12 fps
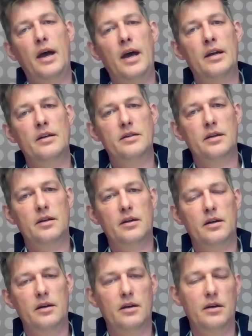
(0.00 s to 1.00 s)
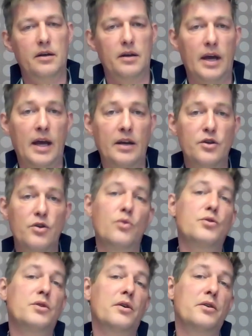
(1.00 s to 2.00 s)
and end
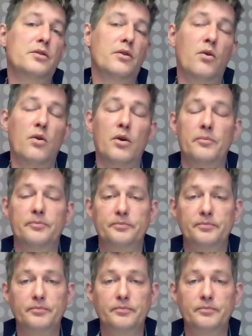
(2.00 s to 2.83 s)
users or